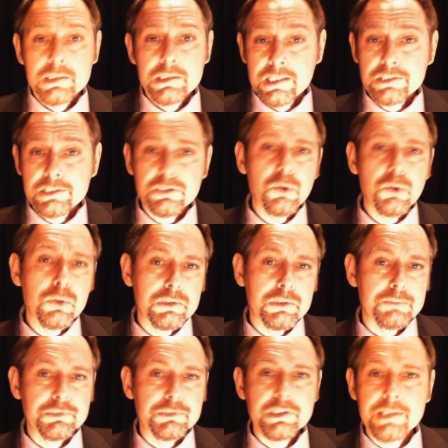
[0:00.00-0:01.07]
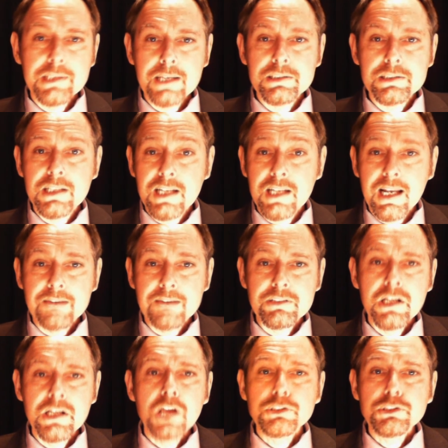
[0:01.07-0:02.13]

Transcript: Since autumn 2011,